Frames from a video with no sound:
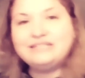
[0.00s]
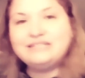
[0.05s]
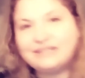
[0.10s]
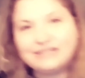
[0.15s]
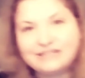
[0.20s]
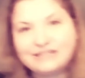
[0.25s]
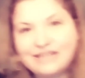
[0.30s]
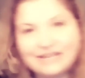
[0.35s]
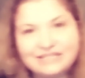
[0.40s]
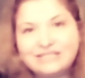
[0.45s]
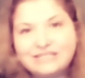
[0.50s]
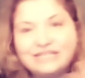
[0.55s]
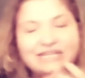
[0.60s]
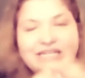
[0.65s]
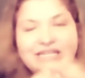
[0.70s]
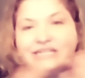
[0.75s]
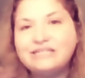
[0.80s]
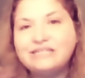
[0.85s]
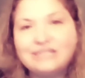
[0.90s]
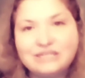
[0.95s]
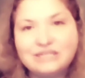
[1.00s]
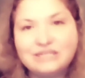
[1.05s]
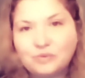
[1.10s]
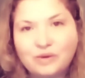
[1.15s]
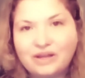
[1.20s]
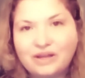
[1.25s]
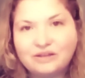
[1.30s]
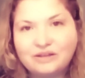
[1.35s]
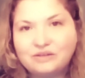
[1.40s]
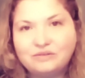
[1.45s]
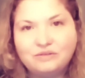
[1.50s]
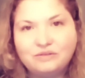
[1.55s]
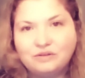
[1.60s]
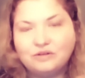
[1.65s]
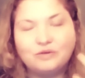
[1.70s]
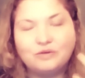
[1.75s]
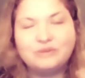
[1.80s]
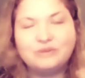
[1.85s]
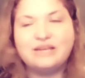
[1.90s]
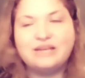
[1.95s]
That's the easiest way,
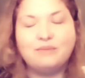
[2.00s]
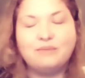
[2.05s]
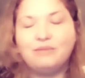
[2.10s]
example.